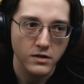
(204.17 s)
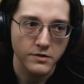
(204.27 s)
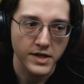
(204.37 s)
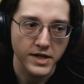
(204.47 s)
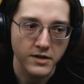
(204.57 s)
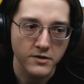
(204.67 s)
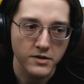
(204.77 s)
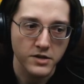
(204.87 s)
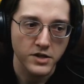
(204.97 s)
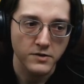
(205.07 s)
Go down,
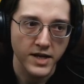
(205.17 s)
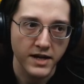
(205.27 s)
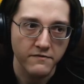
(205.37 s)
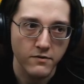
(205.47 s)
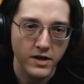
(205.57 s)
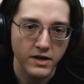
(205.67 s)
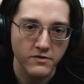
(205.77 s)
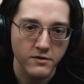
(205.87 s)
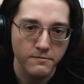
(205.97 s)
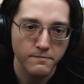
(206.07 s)
do that
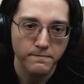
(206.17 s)
forever.